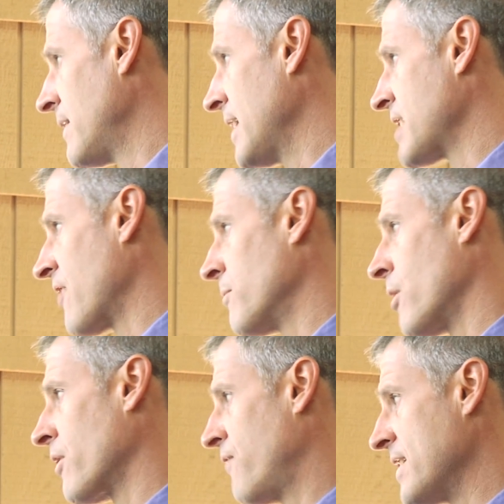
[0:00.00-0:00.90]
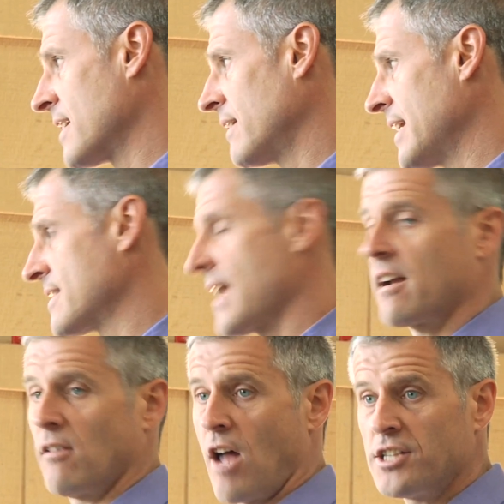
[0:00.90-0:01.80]
They suffer both physically and
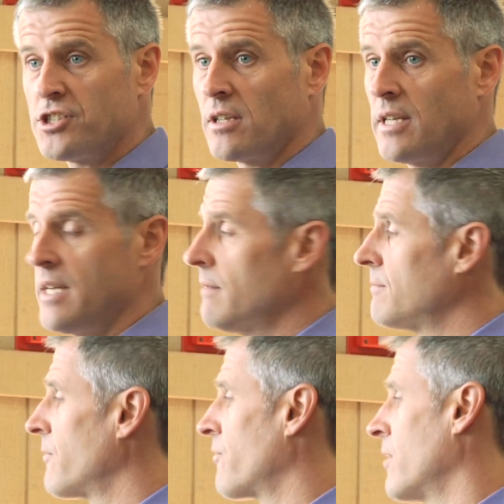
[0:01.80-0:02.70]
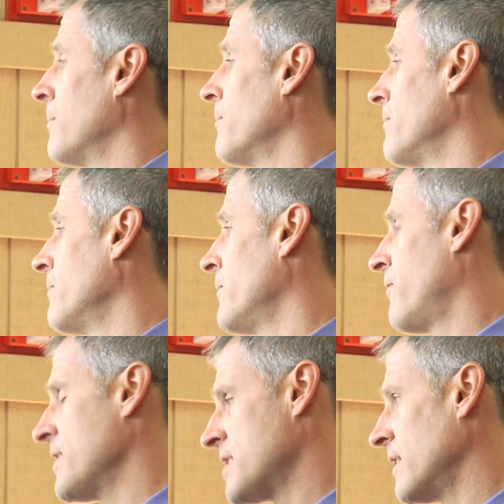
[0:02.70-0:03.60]
psychologically.
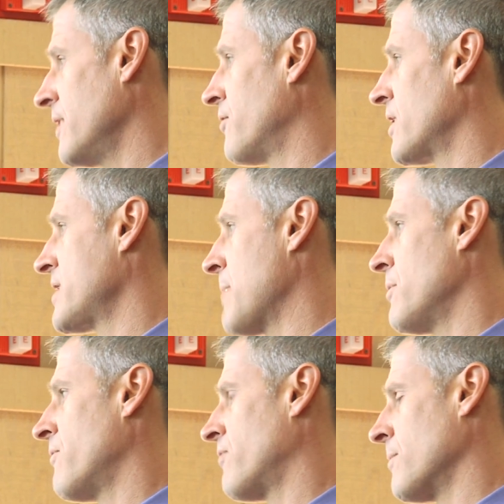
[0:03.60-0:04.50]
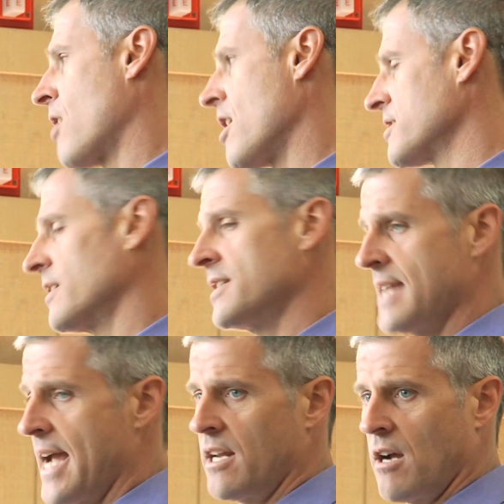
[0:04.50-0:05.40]
Physically, for example, from constantly
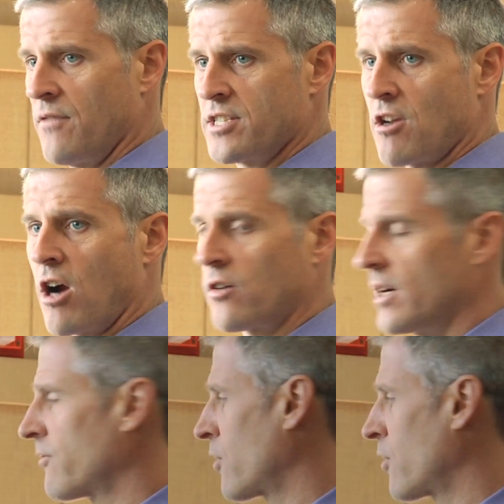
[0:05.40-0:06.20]
standing on this concrete